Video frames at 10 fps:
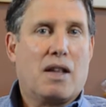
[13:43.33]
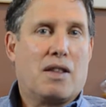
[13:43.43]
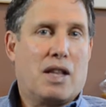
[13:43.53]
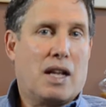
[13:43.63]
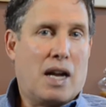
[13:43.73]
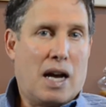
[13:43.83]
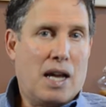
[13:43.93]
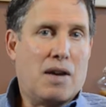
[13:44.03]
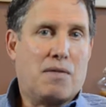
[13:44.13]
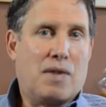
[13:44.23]
that I
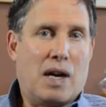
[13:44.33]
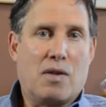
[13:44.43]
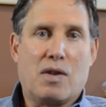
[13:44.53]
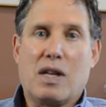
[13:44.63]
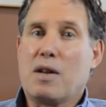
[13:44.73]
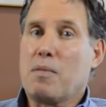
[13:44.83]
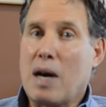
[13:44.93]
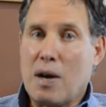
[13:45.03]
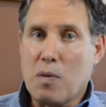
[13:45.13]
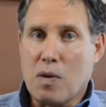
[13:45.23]
have found in
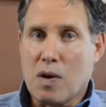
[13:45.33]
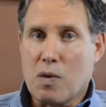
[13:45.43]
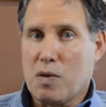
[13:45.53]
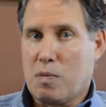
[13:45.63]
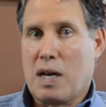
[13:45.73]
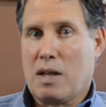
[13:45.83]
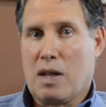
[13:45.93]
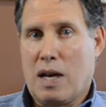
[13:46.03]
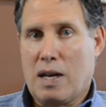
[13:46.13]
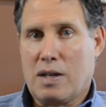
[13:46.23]
my work with my
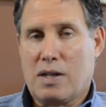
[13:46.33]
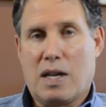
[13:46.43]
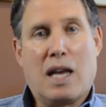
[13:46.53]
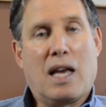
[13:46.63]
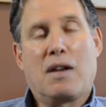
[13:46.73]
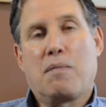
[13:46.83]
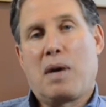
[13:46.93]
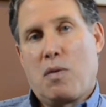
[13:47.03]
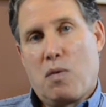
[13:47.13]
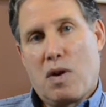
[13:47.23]
clients and
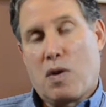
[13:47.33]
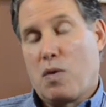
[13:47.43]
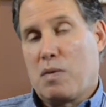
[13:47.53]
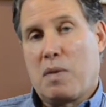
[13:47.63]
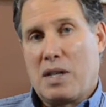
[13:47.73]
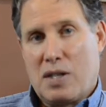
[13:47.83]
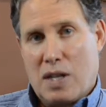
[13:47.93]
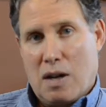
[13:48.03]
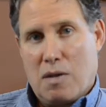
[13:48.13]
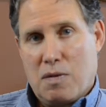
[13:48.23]
my work with
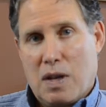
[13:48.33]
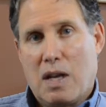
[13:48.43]
myself